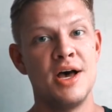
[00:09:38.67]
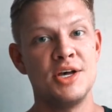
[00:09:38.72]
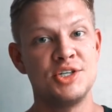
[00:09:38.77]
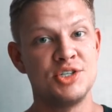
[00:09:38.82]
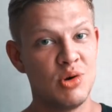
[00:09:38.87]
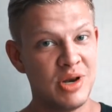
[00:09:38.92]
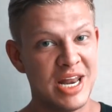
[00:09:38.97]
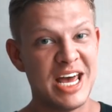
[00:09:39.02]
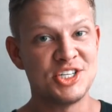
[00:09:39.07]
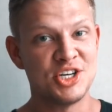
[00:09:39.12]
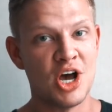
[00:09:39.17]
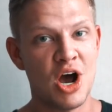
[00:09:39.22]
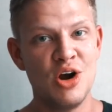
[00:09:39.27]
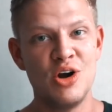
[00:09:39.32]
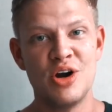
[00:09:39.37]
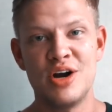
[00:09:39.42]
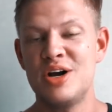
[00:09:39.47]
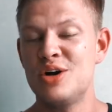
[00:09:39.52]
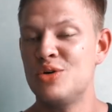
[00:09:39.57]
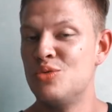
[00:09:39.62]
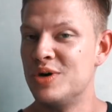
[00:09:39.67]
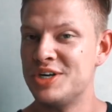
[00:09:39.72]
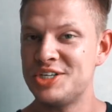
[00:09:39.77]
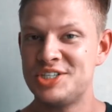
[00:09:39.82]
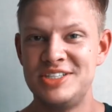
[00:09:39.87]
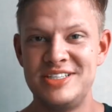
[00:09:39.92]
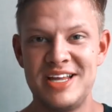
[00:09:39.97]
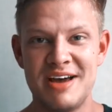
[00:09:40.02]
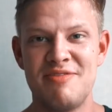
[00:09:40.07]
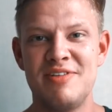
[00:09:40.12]
So less hunger
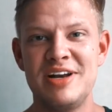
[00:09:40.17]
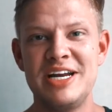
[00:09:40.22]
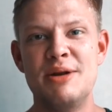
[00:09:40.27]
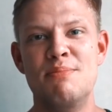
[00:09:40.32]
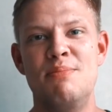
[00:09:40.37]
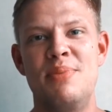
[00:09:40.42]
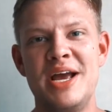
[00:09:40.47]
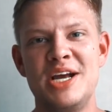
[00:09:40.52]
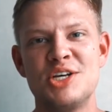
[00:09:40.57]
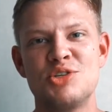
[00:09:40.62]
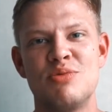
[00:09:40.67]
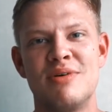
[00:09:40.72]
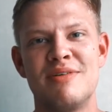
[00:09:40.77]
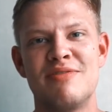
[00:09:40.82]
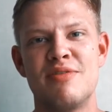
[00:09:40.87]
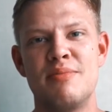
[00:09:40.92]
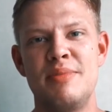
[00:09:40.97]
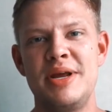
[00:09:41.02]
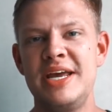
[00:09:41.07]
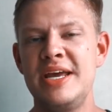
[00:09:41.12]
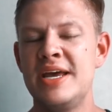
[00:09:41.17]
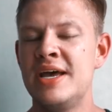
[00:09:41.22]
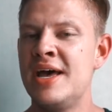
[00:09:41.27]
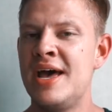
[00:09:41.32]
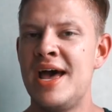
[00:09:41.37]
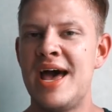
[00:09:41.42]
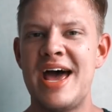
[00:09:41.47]
was definitely the biggest one for me.